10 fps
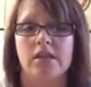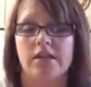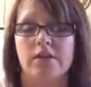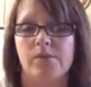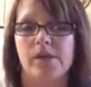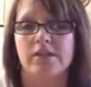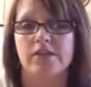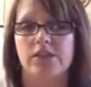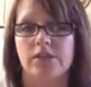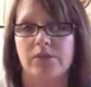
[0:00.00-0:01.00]
here at
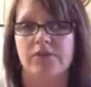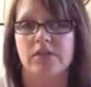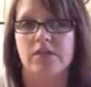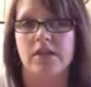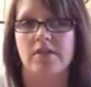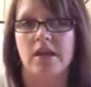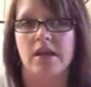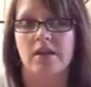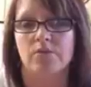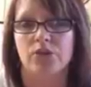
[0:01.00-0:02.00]
Baxter, and we've sustained
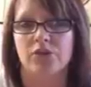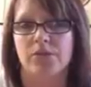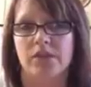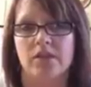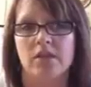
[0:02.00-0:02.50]
that improvement